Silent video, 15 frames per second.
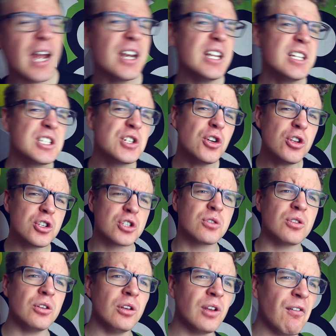And it's not
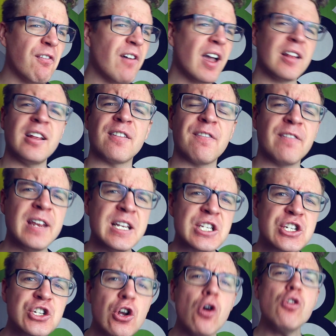the fact that Finns
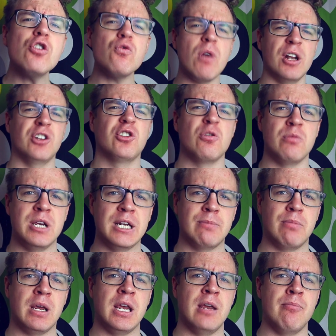don't want to meet
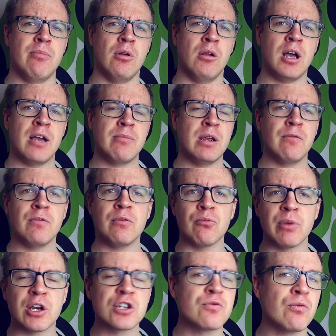people. I mean,
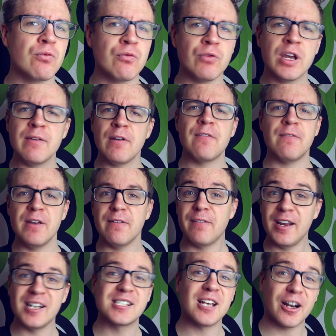because even we
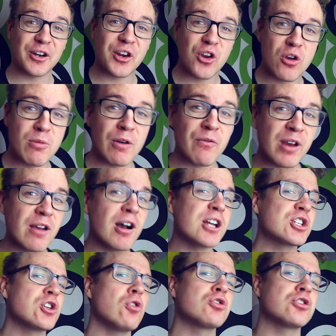Finns are human, we are
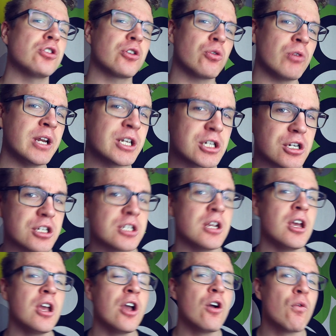social creatures.
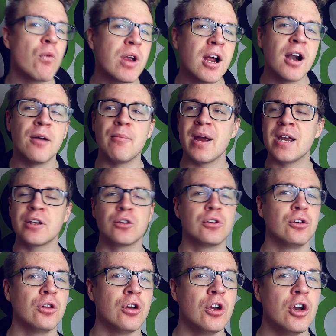We are made
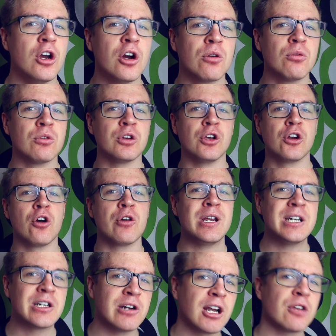to, you know,
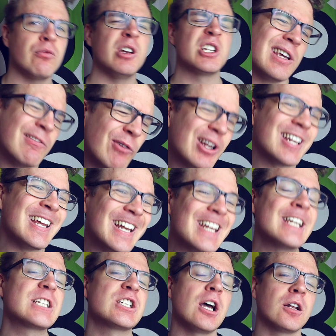interact with
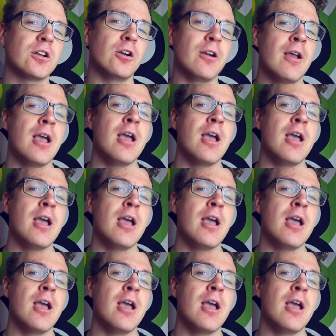each other.